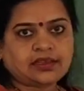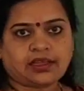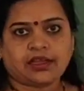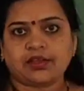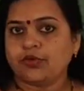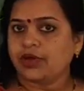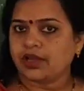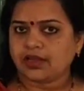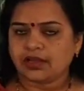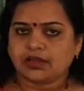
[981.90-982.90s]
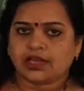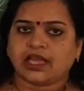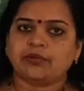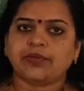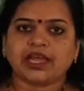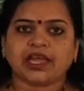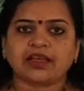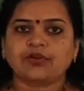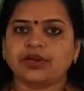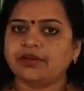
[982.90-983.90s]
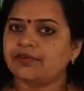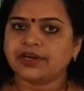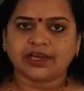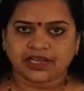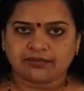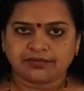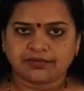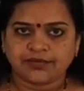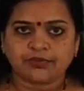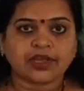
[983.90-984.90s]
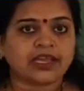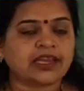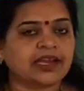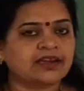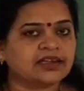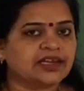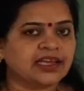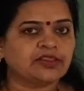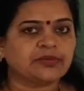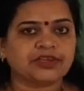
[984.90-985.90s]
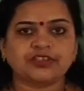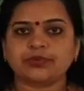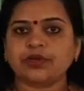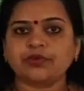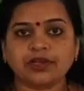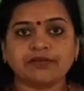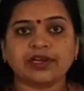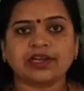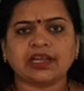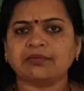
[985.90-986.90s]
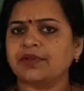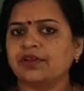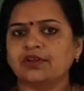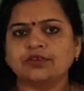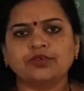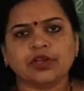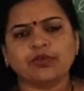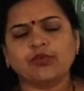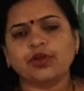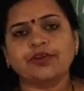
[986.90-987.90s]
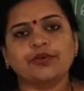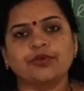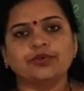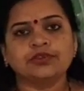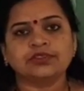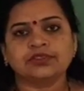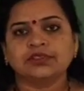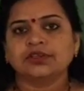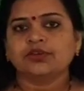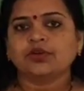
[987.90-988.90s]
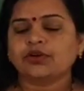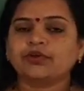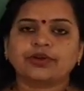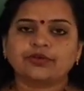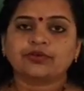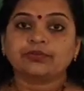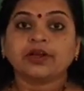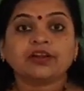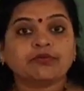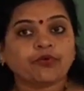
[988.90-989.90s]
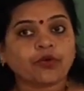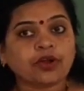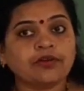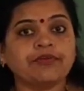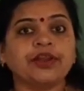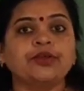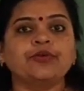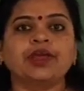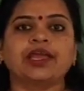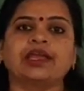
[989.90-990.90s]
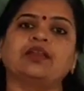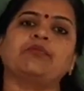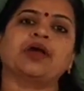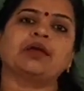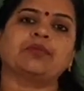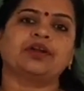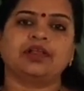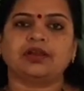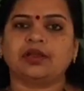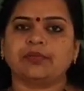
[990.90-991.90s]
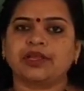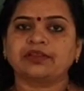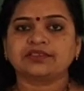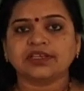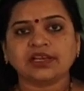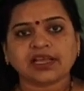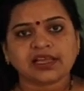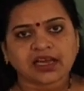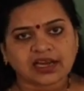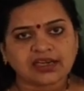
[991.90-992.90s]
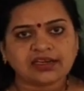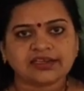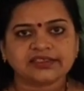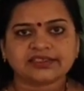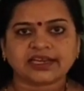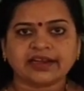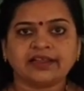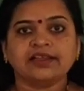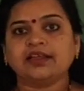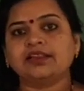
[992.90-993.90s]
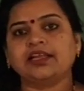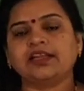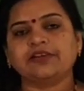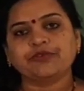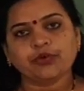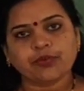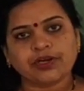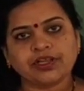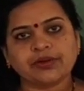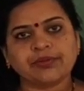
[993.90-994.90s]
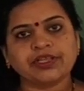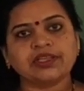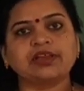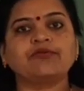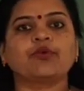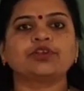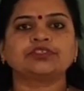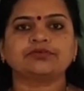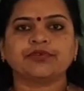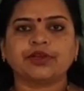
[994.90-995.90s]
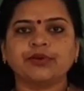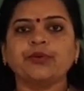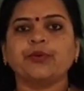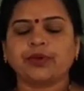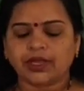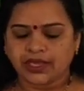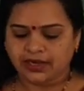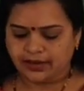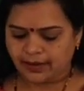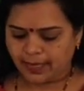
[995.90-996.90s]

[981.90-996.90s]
You can be hanged only one time. You can get the death punishment only one time. You are going to lose, not going to lose. But what will you gain by murdering me? Still I can't understand that if you murder me, then what will you gain?